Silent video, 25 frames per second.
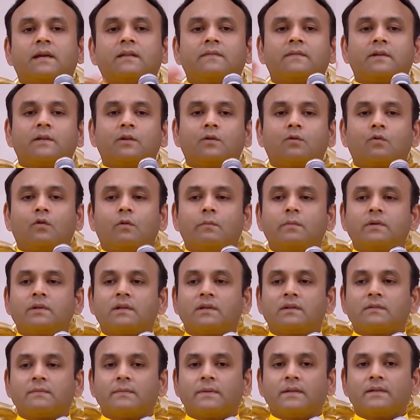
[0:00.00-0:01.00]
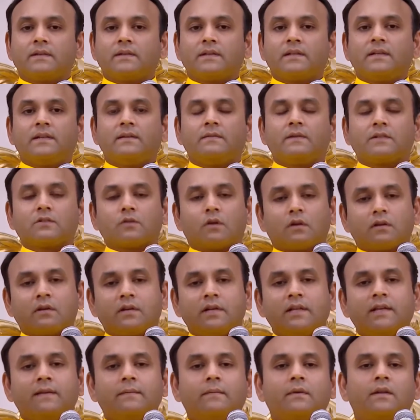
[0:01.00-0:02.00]
this man went to Kumbh, but he was
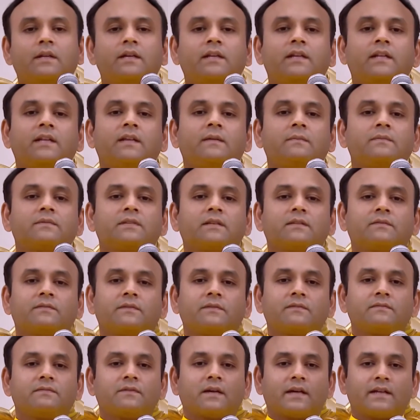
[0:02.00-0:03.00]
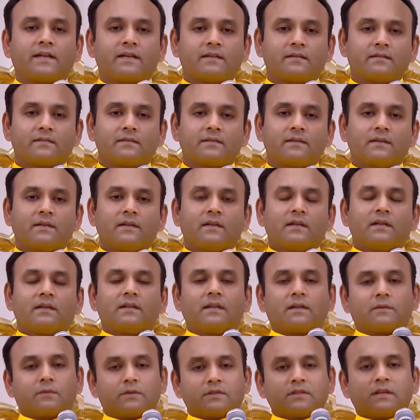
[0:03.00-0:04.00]
already immolating himself in fire.
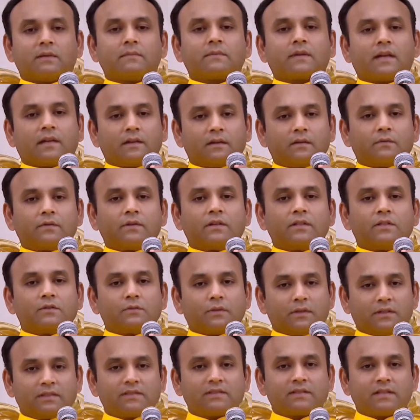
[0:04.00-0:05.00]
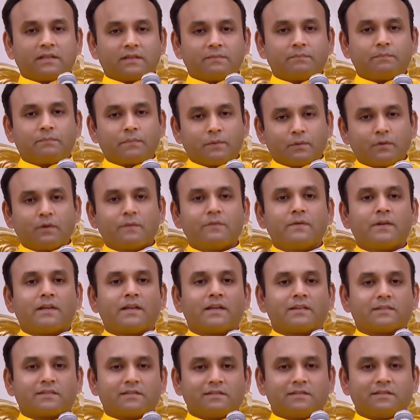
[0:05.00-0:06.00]
That was some kind of a ritualistic
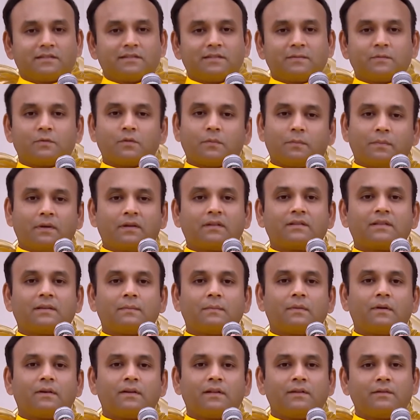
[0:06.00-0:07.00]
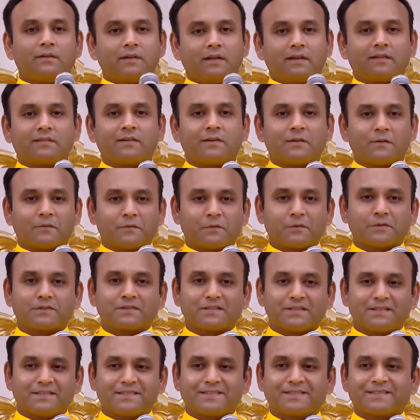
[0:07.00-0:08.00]
purification. It seems you burn the body, you get rid of
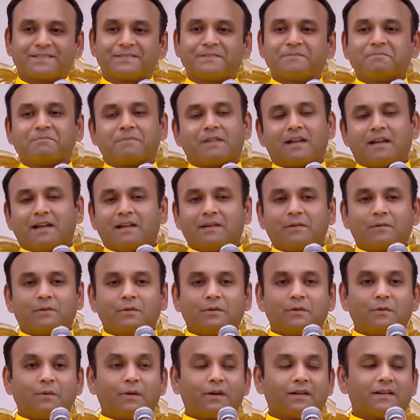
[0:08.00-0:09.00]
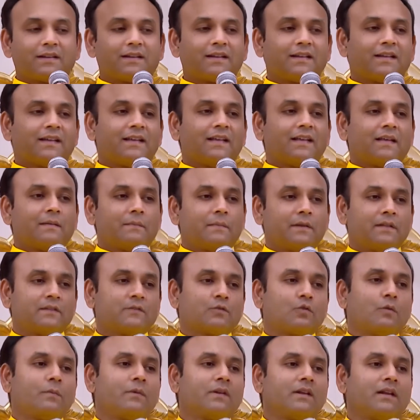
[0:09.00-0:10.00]
your sins. I don't know what.
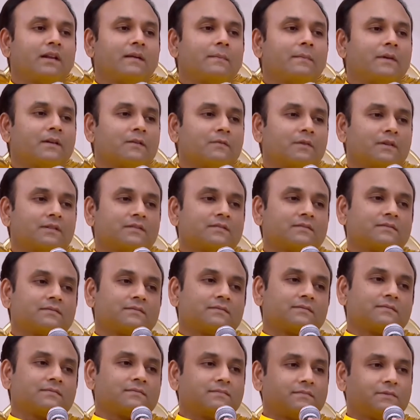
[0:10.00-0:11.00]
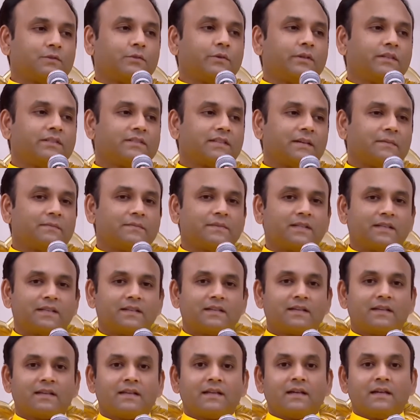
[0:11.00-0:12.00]
But this Kumbh but was doing
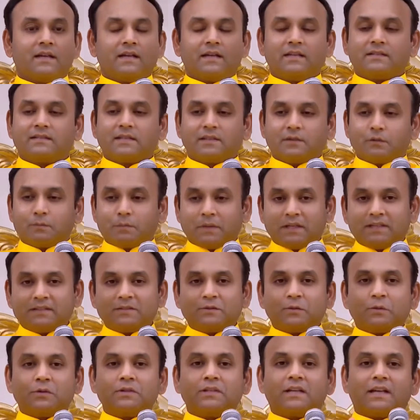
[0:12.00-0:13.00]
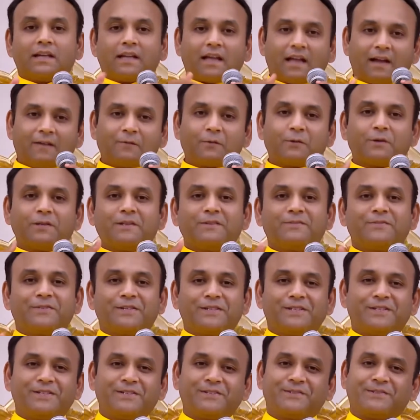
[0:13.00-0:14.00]
something. He said, please don't die, I have to
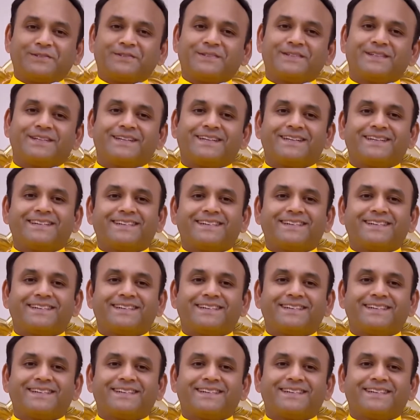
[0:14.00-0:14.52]
defeat you.